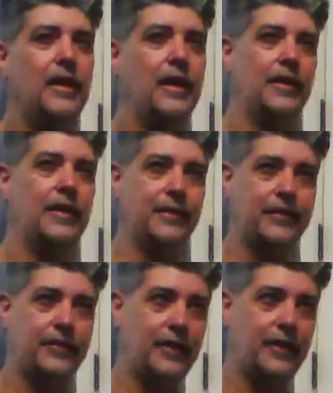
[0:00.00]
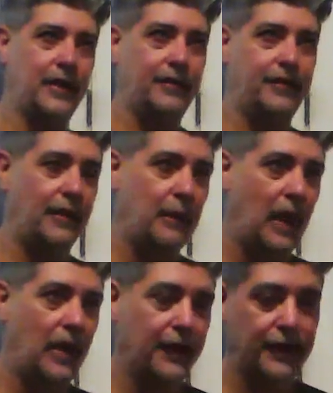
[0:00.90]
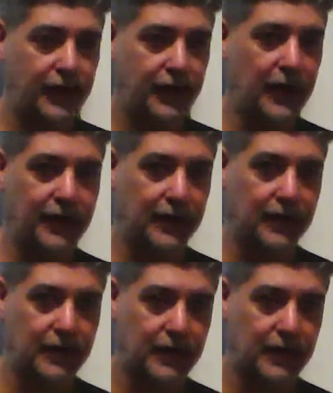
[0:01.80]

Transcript: And if I'm not understanding,